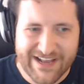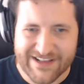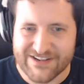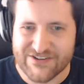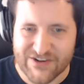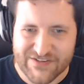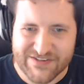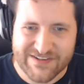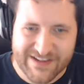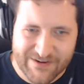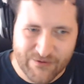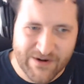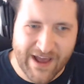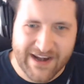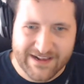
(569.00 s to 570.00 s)
just
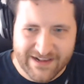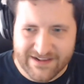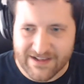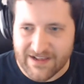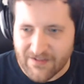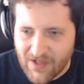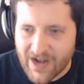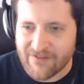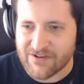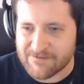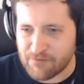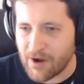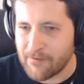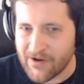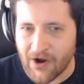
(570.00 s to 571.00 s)
we're not a lot of
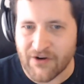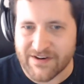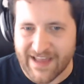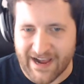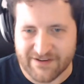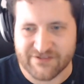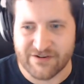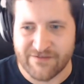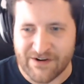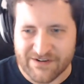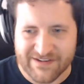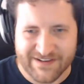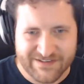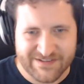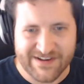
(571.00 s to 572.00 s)
us probably aren't
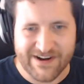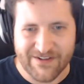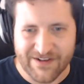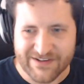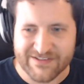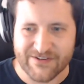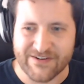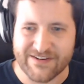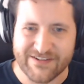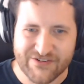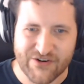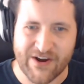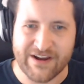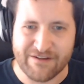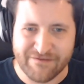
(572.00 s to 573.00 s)
extroverts necessarily, so
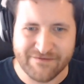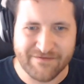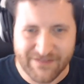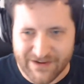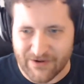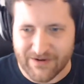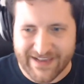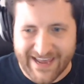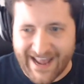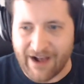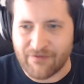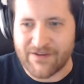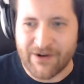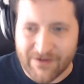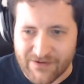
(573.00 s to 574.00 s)
trying to get
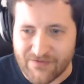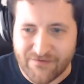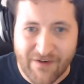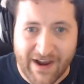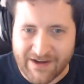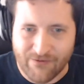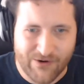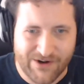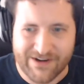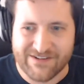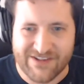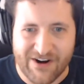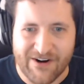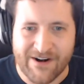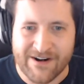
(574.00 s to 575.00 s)
out there and find work
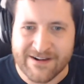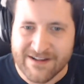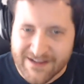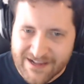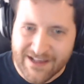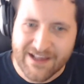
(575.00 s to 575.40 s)
is hard.